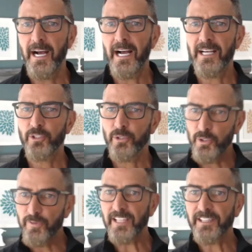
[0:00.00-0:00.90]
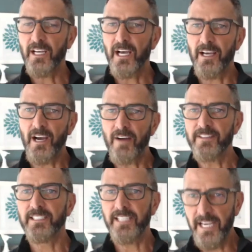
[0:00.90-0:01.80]
So you vet, obviously,
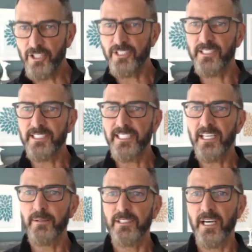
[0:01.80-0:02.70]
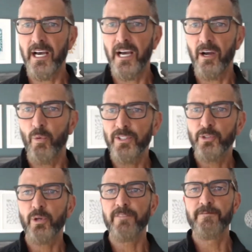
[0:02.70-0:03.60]
the agents, the teams. What
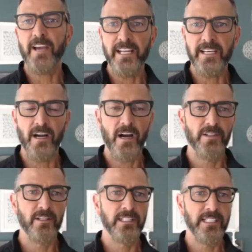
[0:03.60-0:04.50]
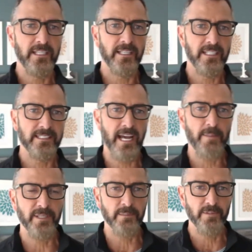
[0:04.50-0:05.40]
sort of vetting on the lead is
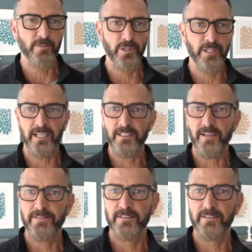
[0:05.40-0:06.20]
happening before the handoff?